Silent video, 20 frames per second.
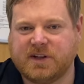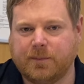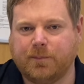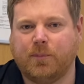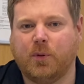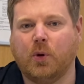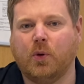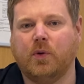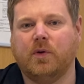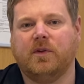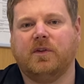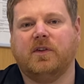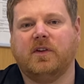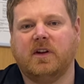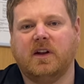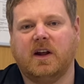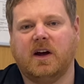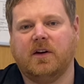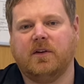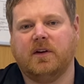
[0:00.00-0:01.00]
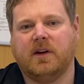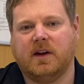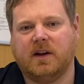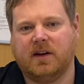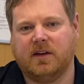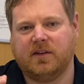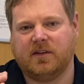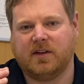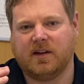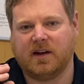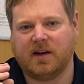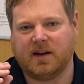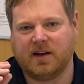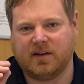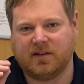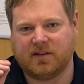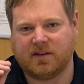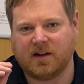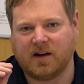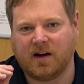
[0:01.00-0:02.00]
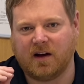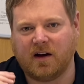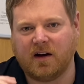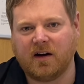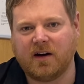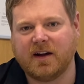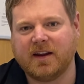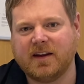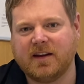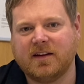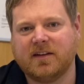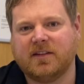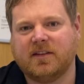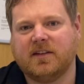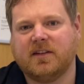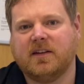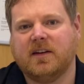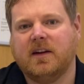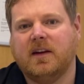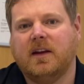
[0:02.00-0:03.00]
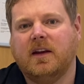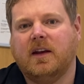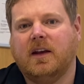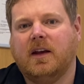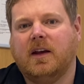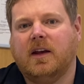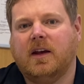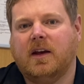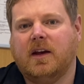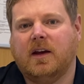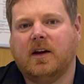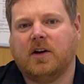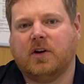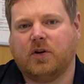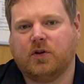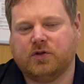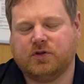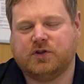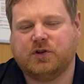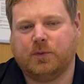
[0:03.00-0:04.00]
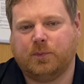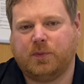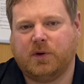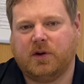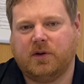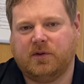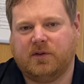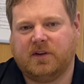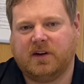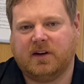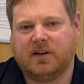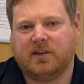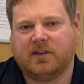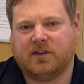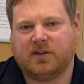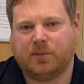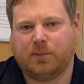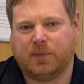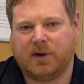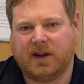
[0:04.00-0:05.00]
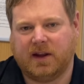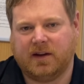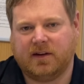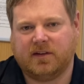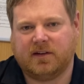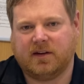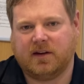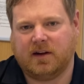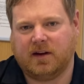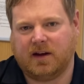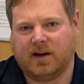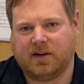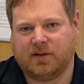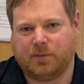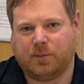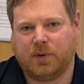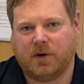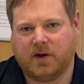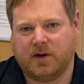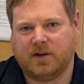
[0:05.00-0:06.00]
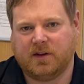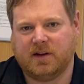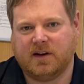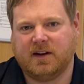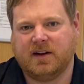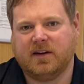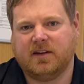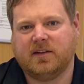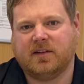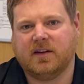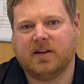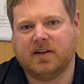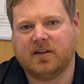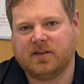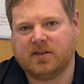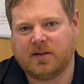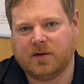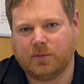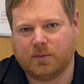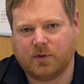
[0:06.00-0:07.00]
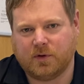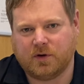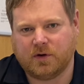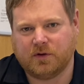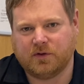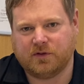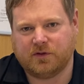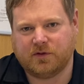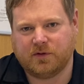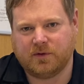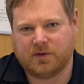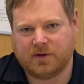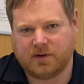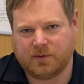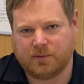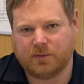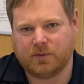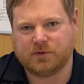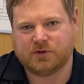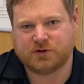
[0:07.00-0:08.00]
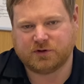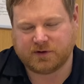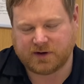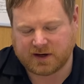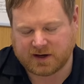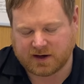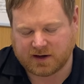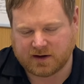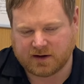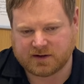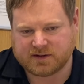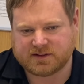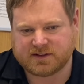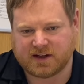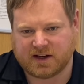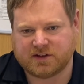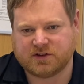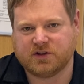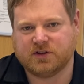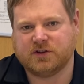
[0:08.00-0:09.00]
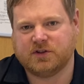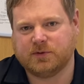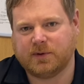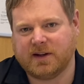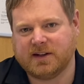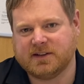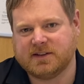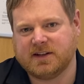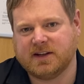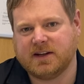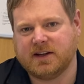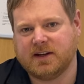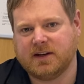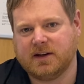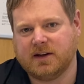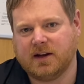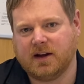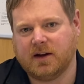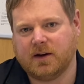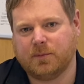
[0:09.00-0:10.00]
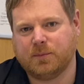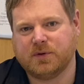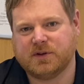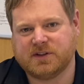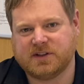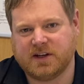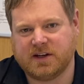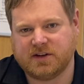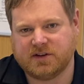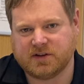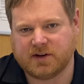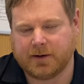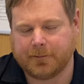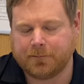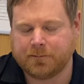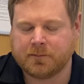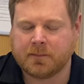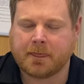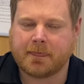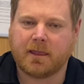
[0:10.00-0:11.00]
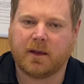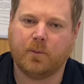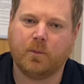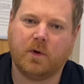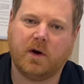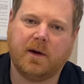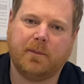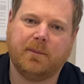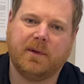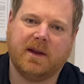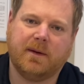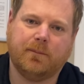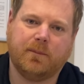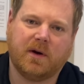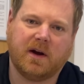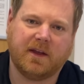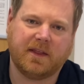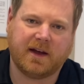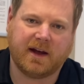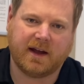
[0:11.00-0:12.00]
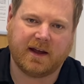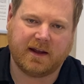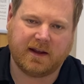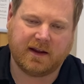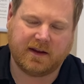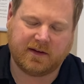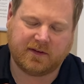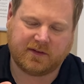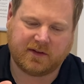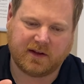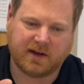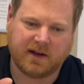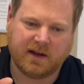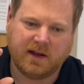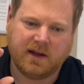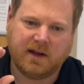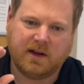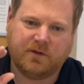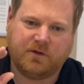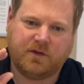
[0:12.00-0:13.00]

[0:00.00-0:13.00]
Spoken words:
important to note is that it's the highest contributing split as per the leases that will trigger Section 20 procedure. And what I mean by that is that if